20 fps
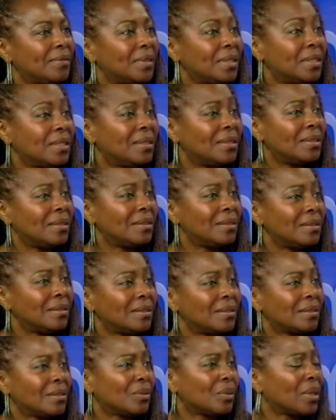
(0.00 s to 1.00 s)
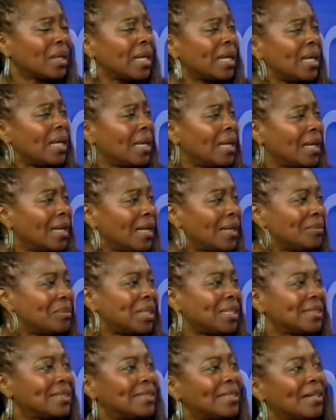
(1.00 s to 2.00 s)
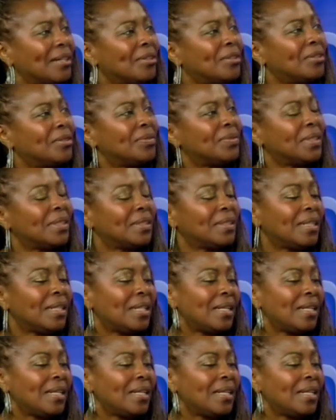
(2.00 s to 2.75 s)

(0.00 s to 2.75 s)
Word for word: written three myself, and